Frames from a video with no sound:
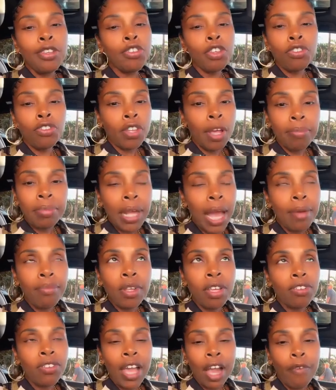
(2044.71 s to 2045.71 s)

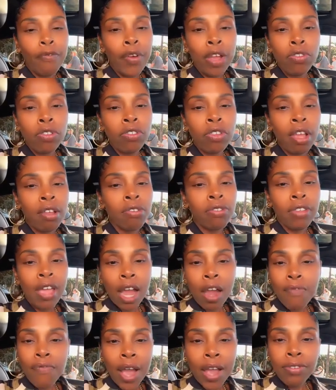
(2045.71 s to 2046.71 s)
sometimes these sacrifices ain't
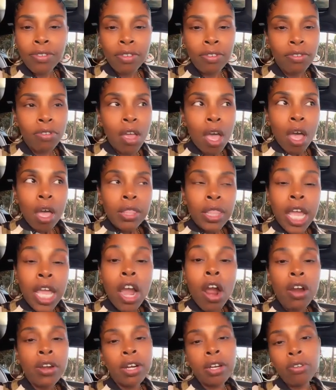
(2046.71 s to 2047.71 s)
sacrifices.
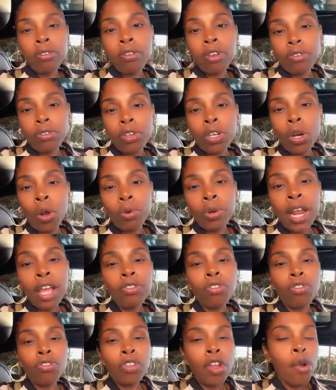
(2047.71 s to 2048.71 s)
They are,
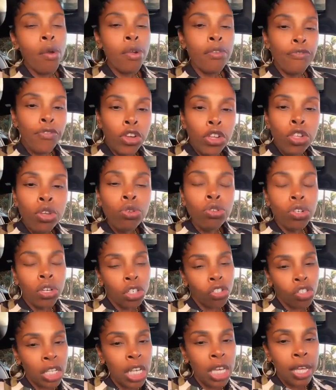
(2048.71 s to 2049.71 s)
necessary for you to
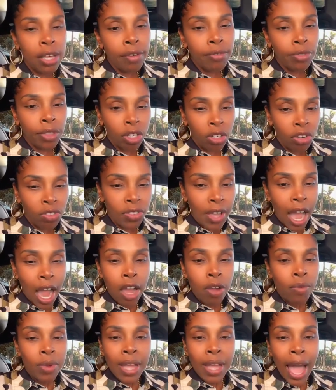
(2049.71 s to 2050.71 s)
achieve the
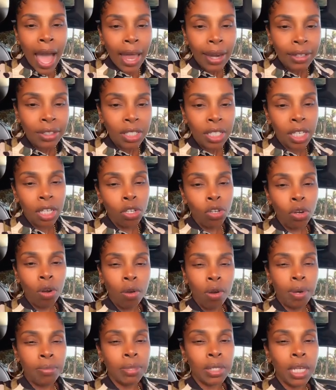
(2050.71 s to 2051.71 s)
desired reality. You
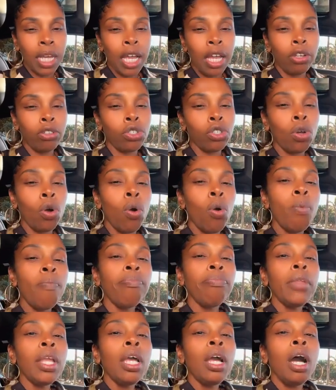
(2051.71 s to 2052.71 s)
know what I'm saying? So,
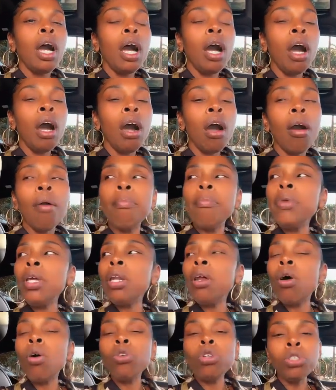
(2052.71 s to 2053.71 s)

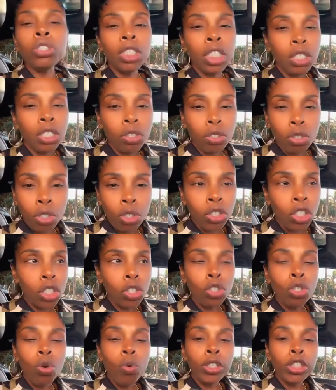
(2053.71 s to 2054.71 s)
you
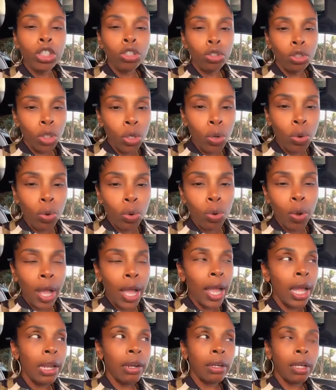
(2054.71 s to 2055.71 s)
just do what you do,
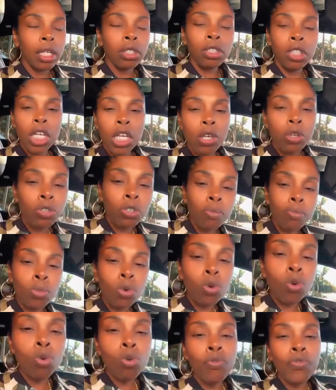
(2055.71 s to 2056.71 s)
and continue to
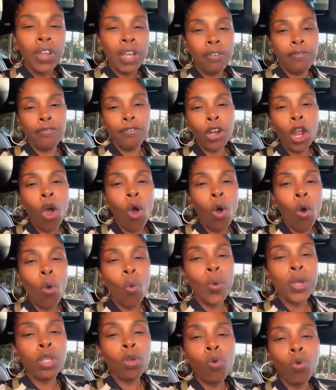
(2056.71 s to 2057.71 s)
move and flow
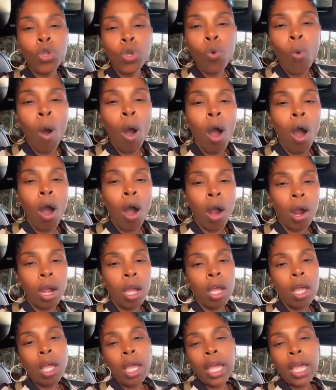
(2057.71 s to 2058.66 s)
with who you are